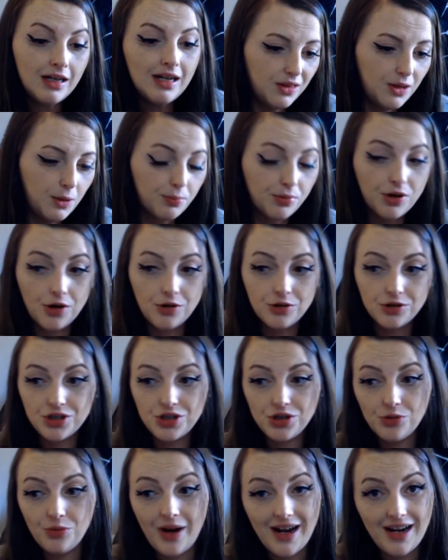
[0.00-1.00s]
The pros
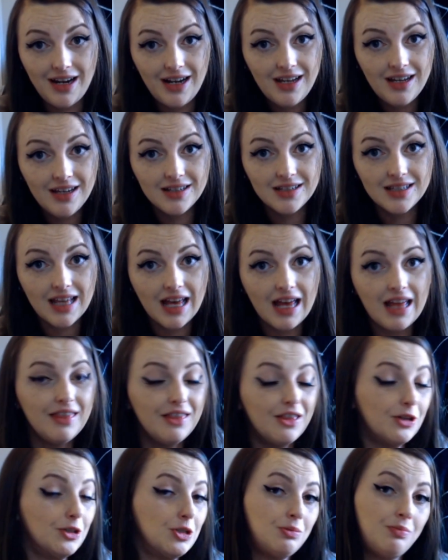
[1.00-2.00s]
to waiting is that
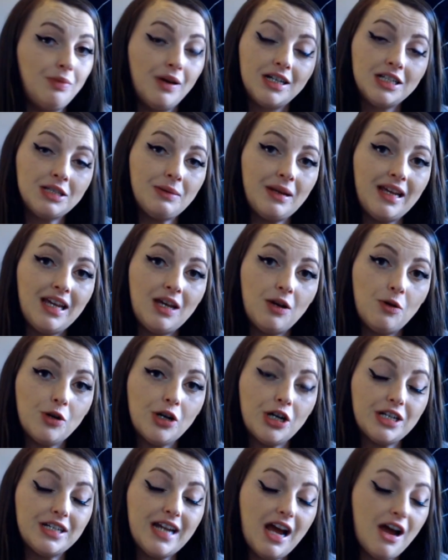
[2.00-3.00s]
those bugs might get
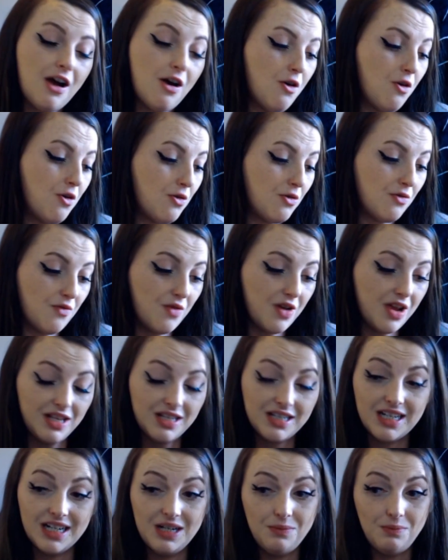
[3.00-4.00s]
worked out. It's
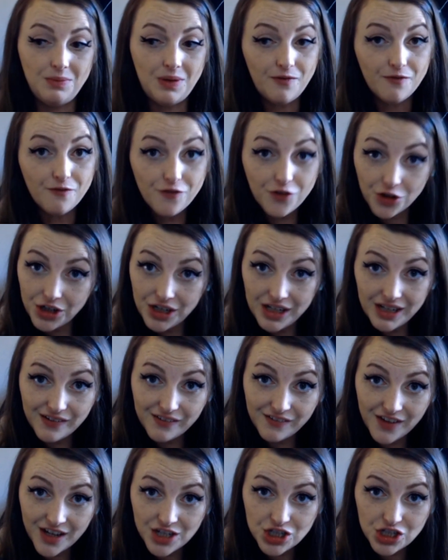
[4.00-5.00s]
going to be free
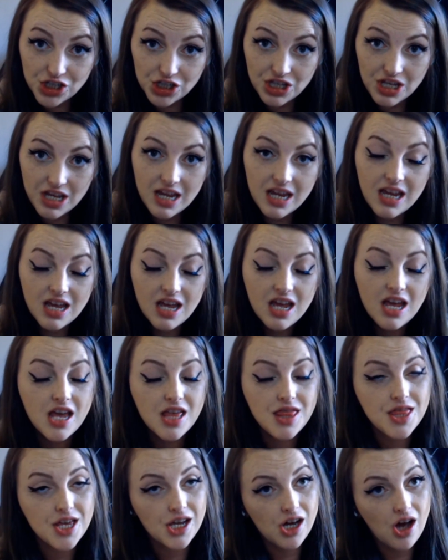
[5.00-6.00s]
eventually.
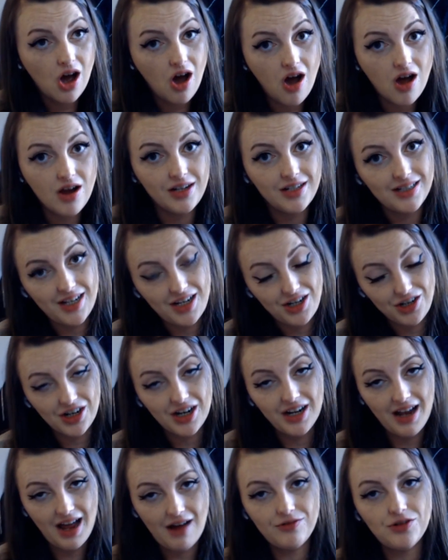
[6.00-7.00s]
The con is that you're going
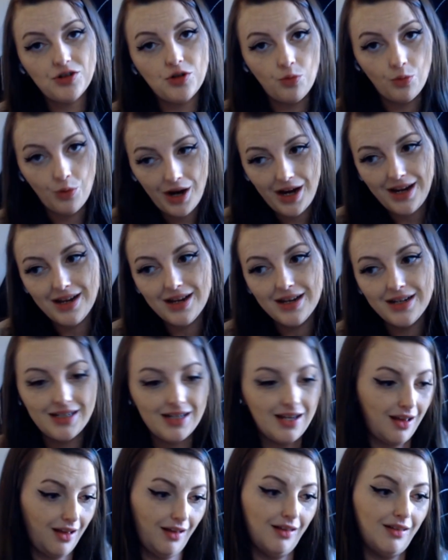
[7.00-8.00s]
to have to wait
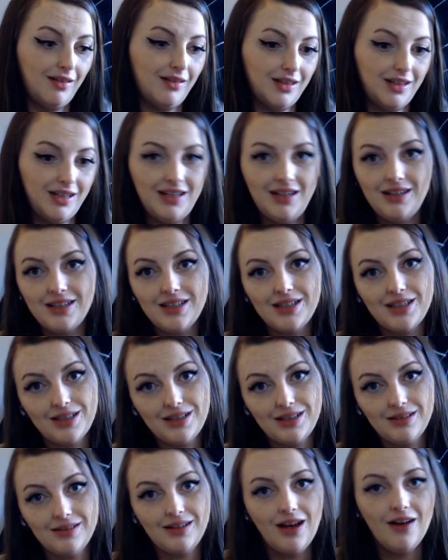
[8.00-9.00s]
until
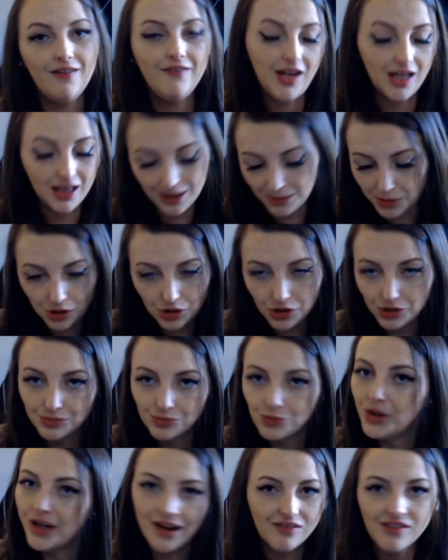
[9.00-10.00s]
it's available,
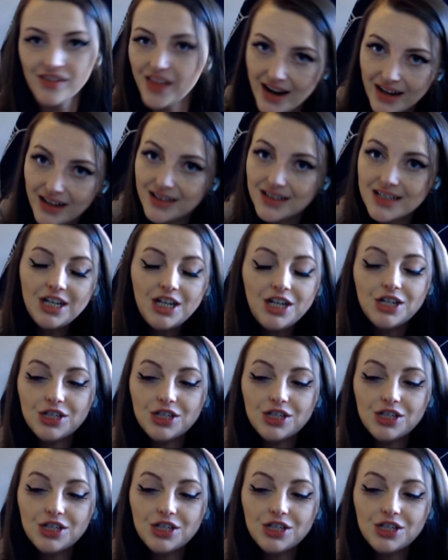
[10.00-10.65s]
whenever that is.